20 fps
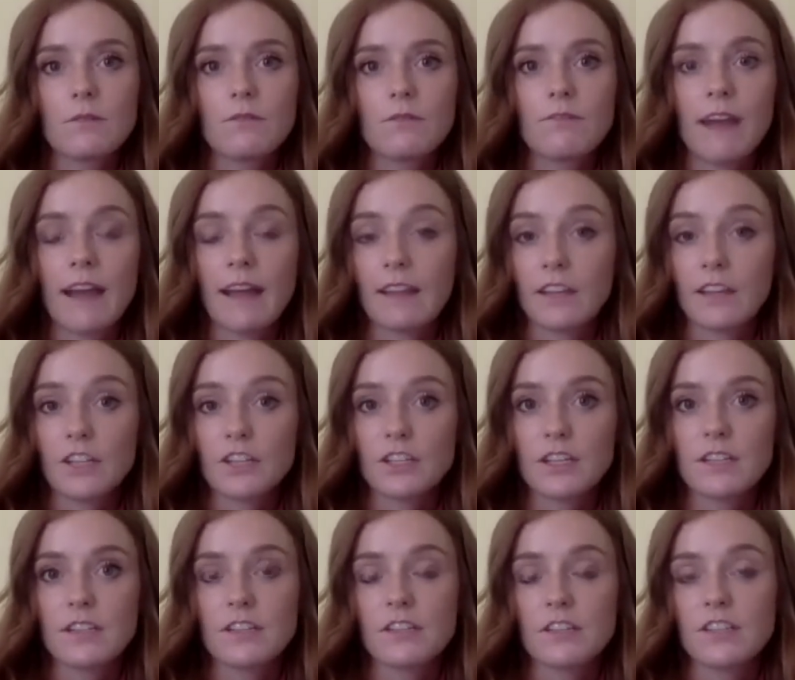
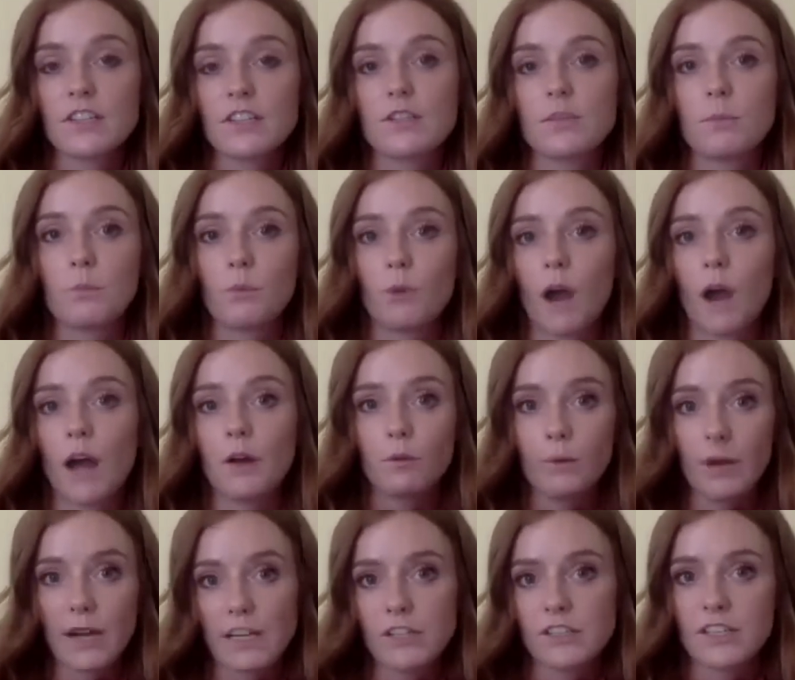violations, there's such a broad
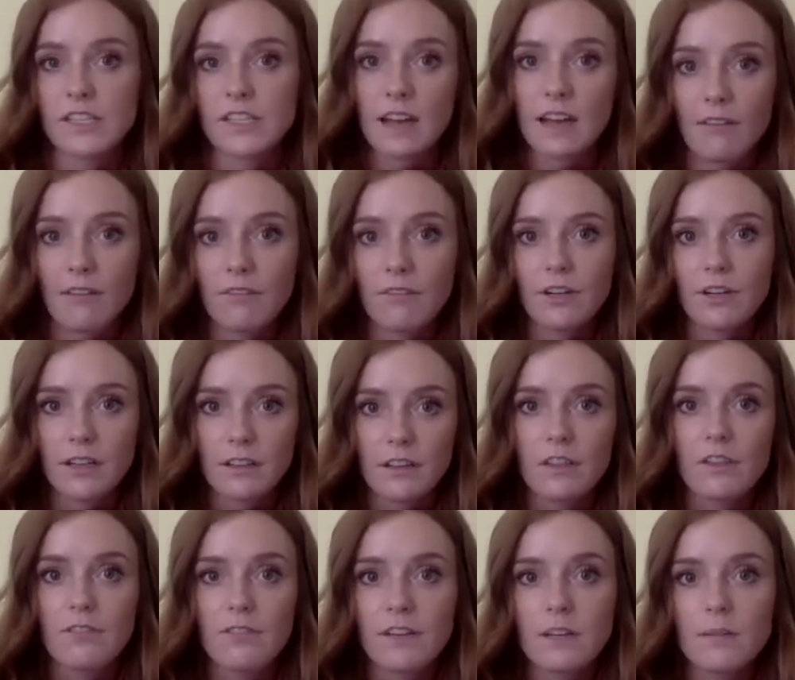range that's covered
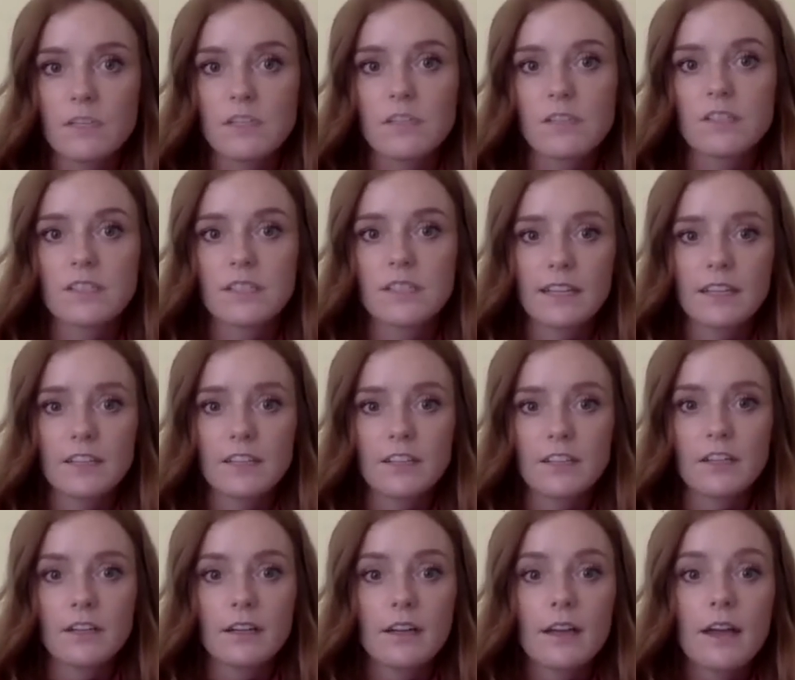the fundamental
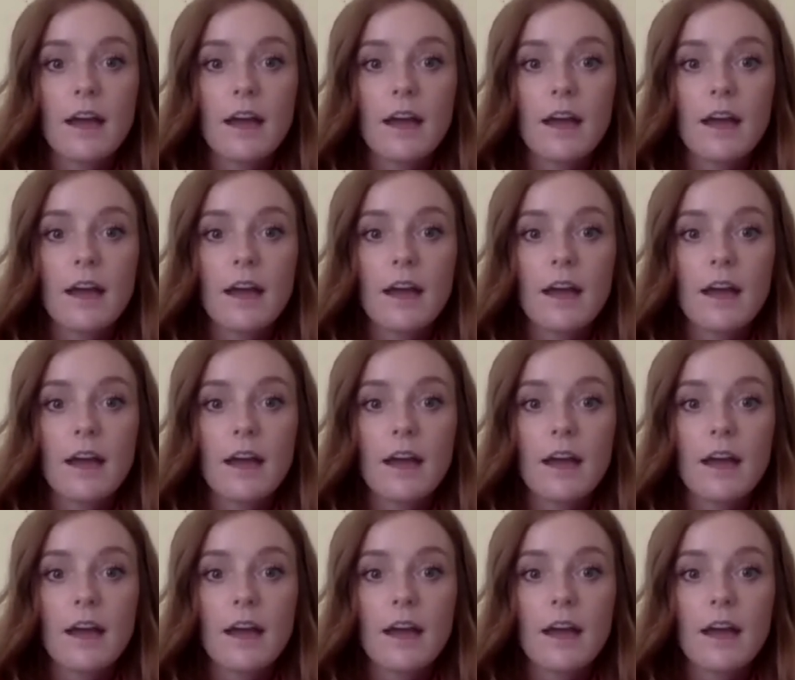standard,